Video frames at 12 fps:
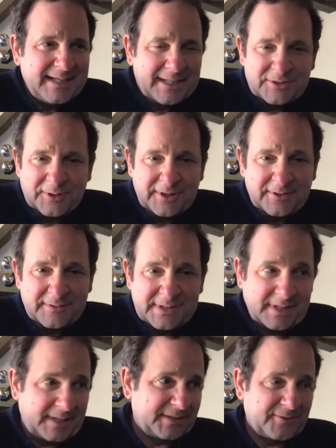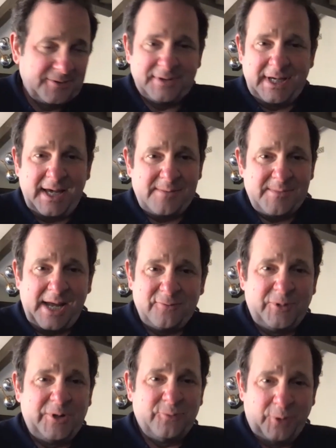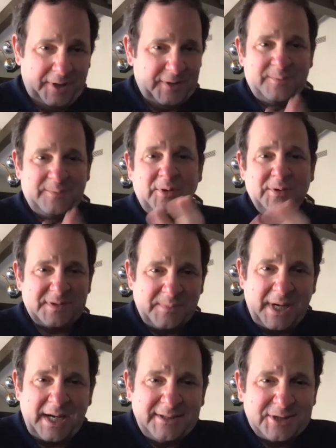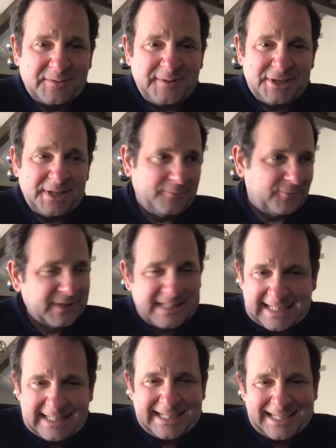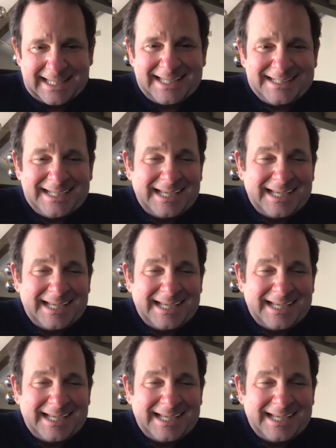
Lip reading: And Toyota was like, screw that, man. We're one of the most mileage efficient. We're leaning in.